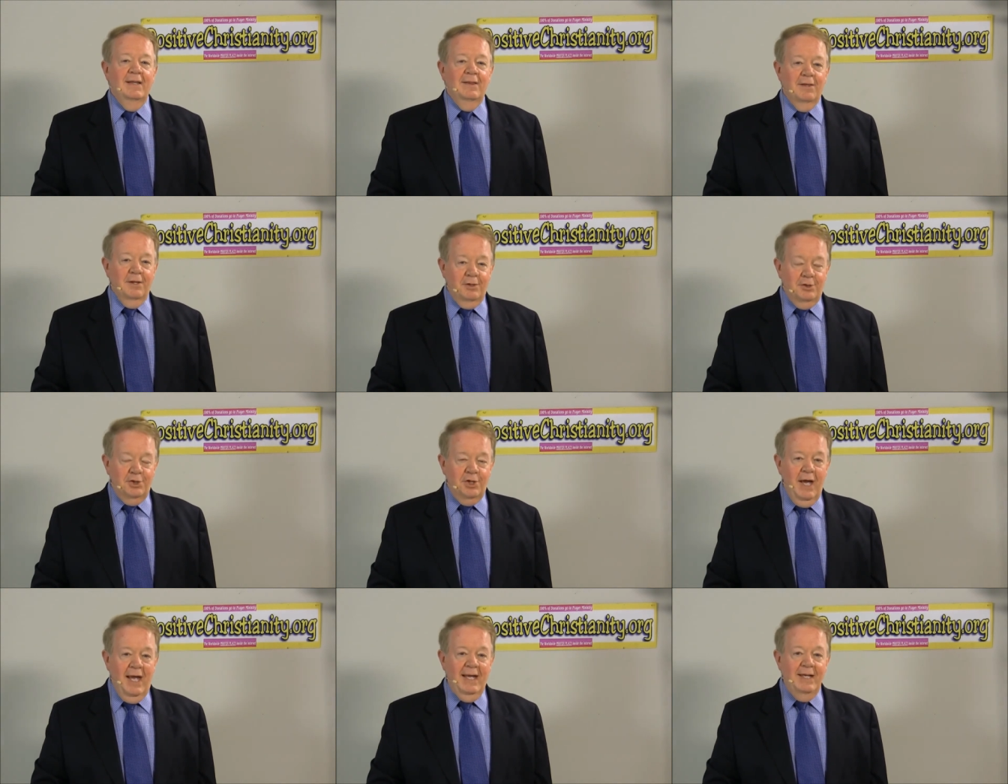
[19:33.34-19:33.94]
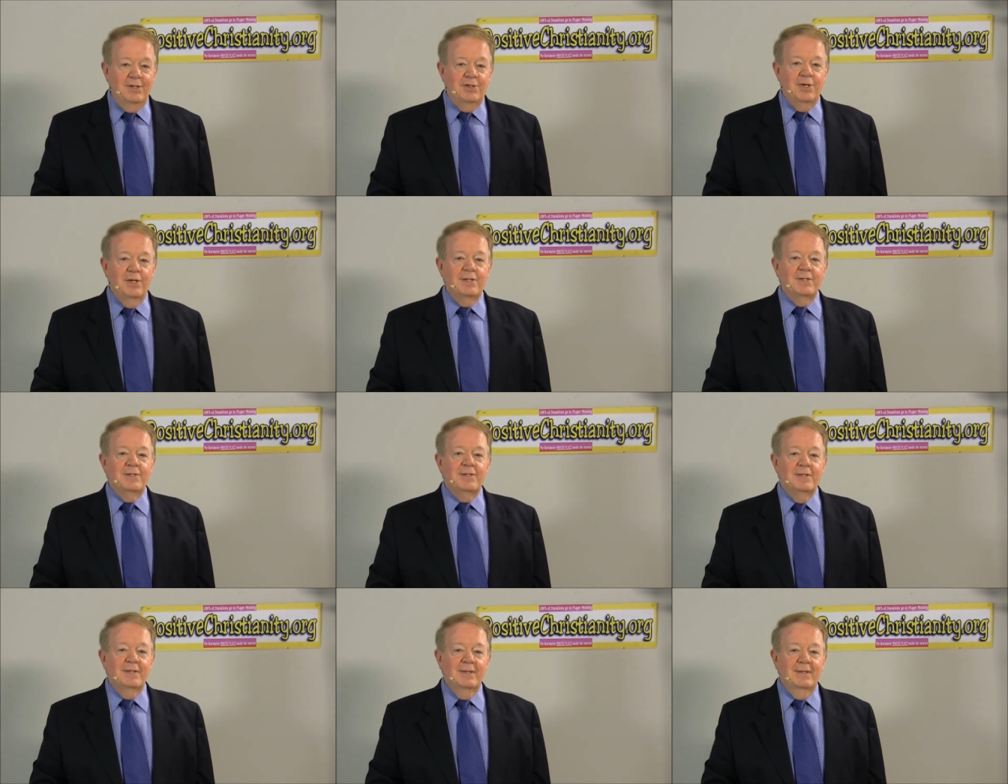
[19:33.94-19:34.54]
the
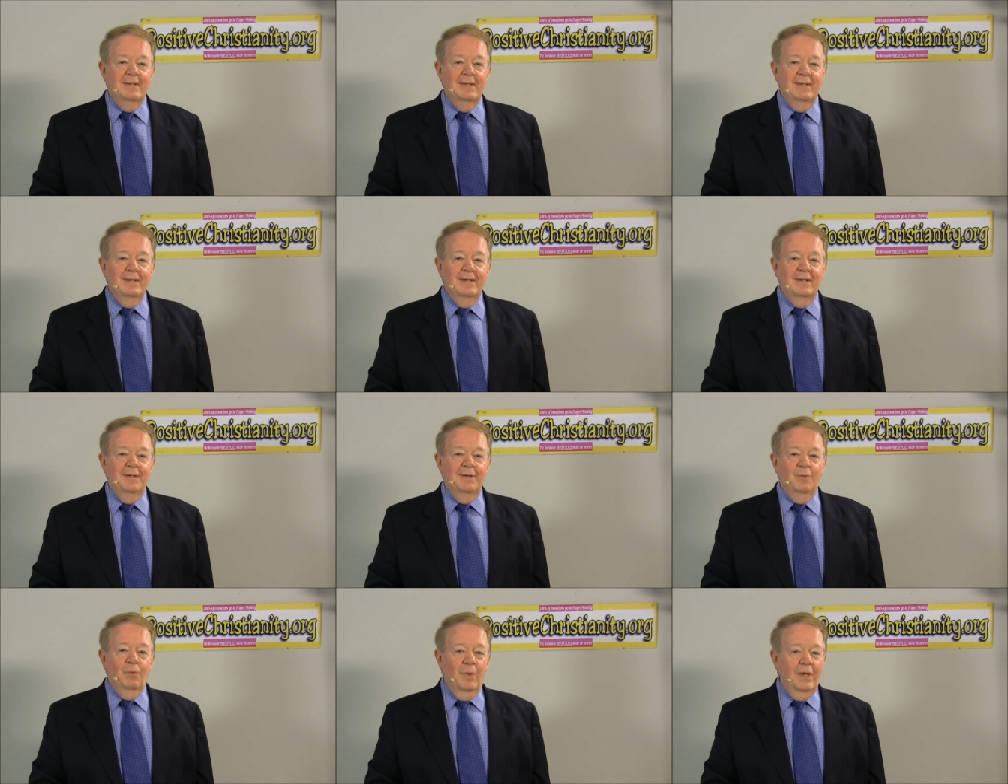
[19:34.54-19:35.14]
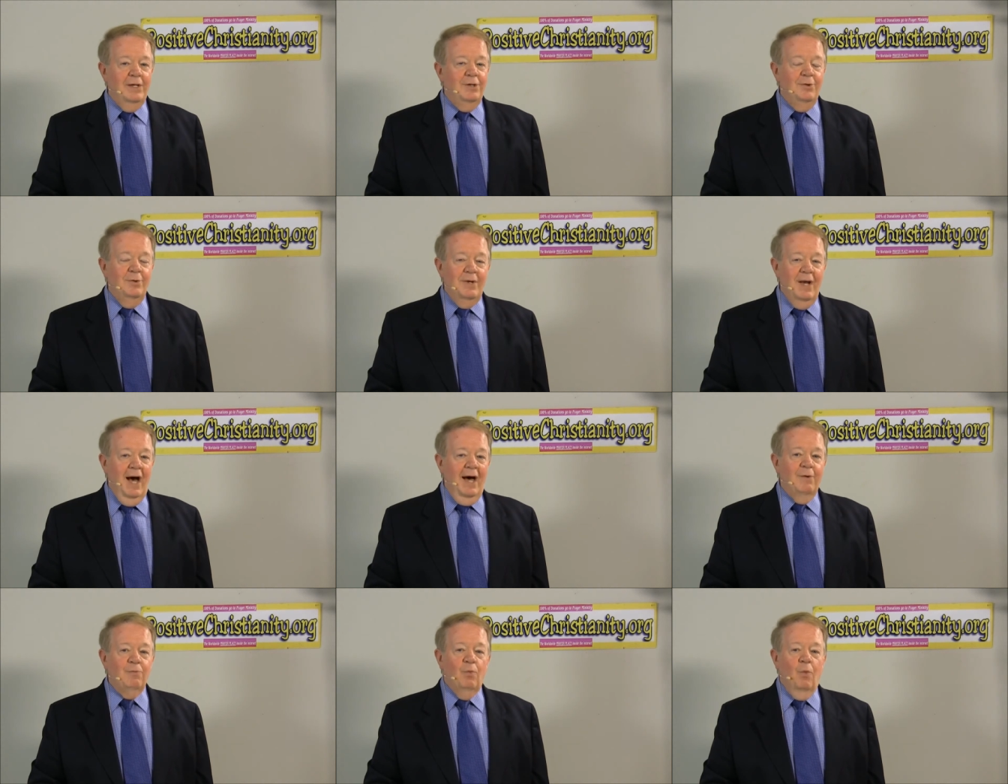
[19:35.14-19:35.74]
changes, we do
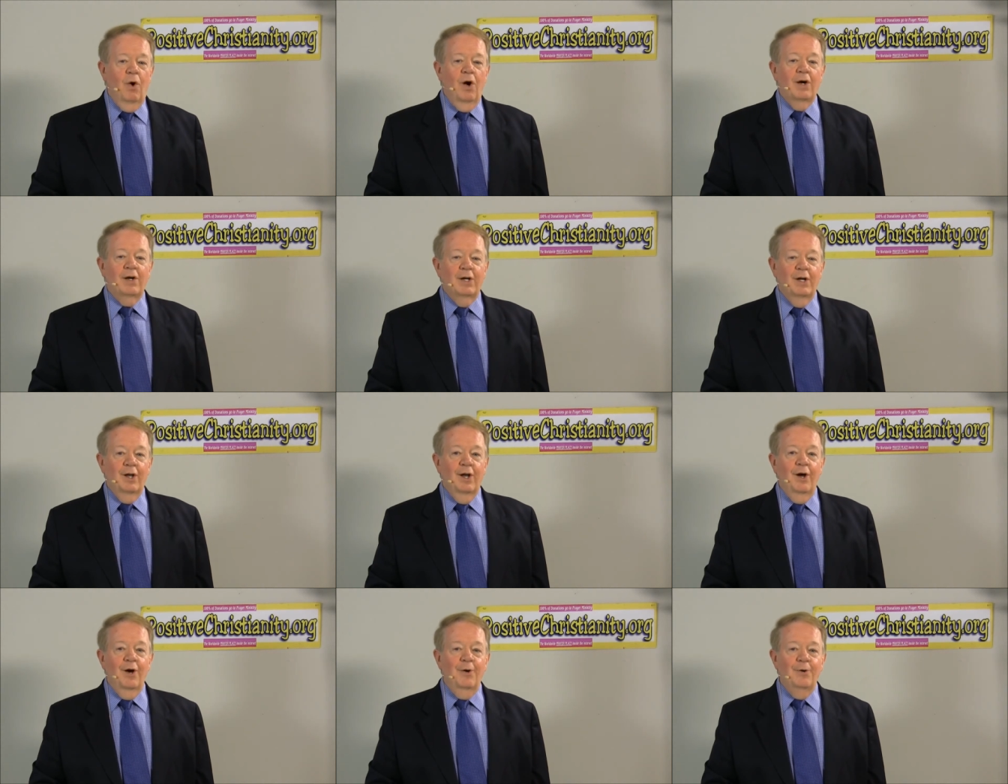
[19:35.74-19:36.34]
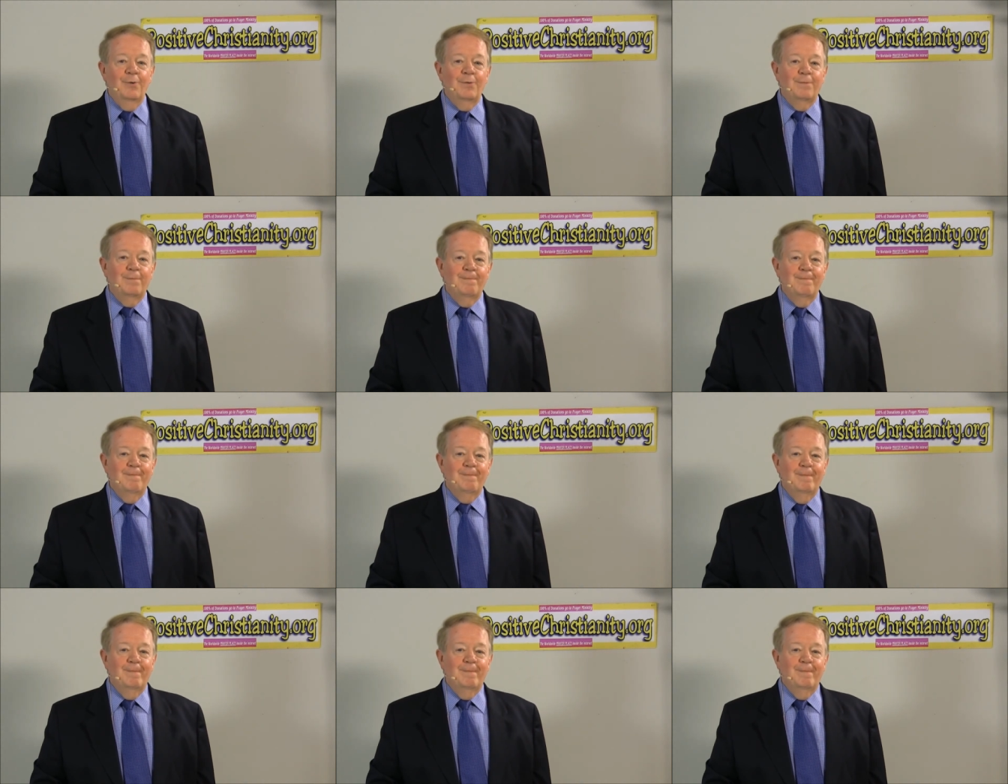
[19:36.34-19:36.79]
not walk alone.